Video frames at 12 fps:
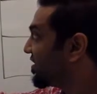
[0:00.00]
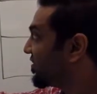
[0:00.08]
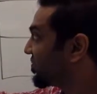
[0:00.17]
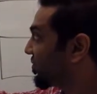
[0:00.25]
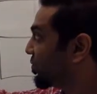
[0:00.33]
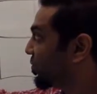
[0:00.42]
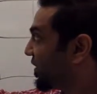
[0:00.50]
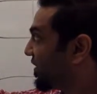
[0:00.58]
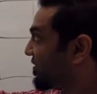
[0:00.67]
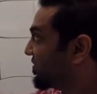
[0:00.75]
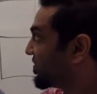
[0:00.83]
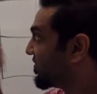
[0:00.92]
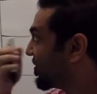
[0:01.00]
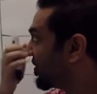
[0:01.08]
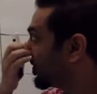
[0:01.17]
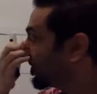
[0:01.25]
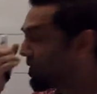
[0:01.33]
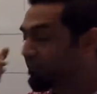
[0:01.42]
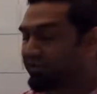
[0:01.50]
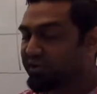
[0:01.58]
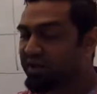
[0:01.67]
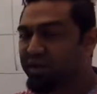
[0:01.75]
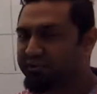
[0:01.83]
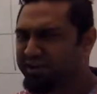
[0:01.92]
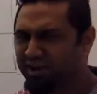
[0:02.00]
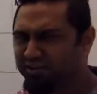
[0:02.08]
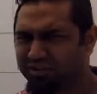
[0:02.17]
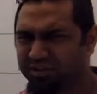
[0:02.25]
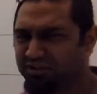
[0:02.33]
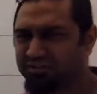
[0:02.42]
So we're going to start, but I mean, I don't care.